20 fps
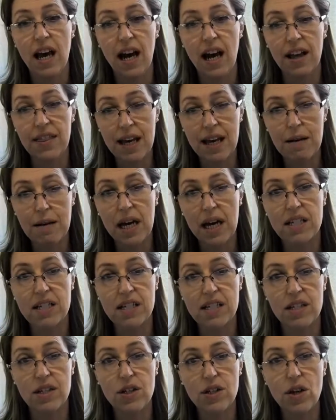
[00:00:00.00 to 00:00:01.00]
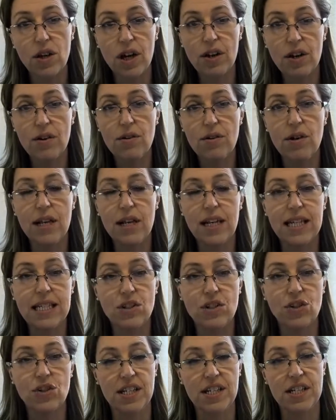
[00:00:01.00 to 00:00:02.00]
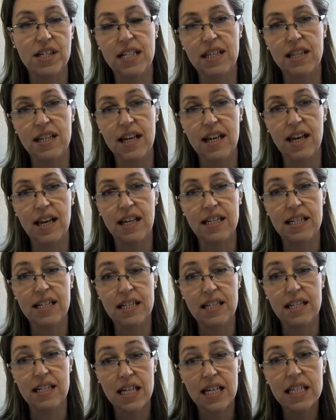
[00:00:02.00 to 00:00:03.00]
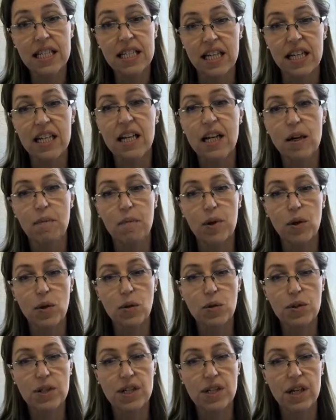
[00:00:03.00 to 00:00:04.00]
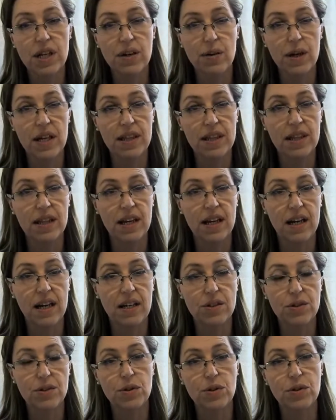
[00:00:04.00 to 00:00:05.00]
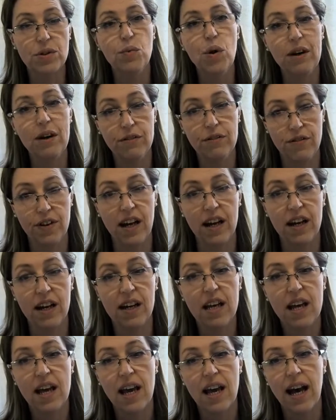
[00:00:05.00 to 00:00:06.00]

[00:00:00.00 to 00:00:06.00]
and that person not only is interested in their study, but also in their sort of welfare.